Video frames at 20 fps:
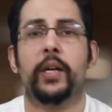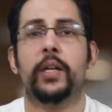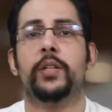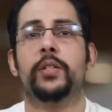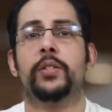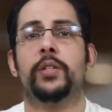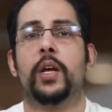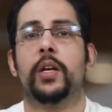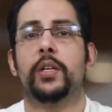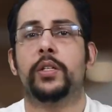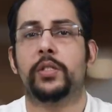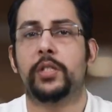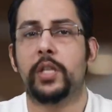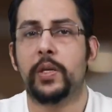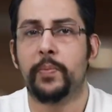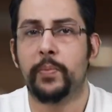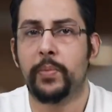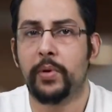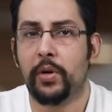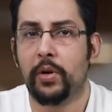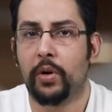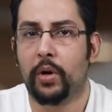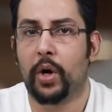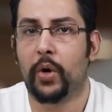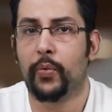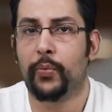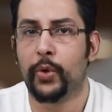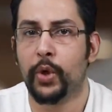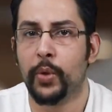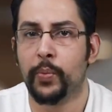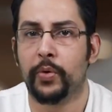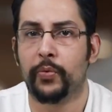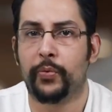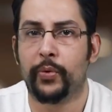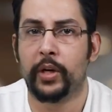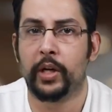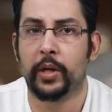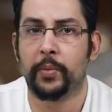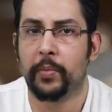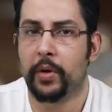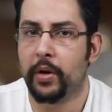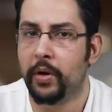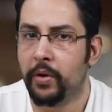It is a symbol of human freedom